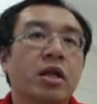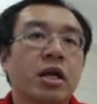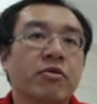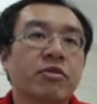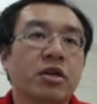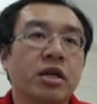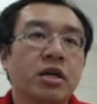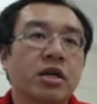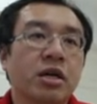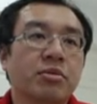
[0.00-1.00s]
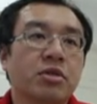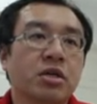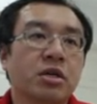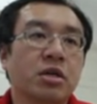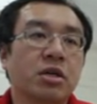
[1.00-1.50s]
If the knight
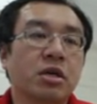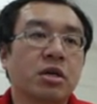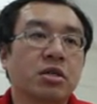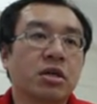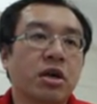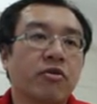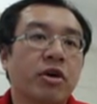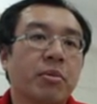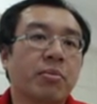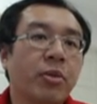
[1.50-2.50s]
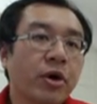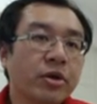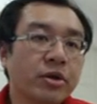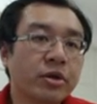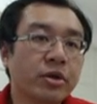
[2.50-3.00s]
capture the sacrificed pawn,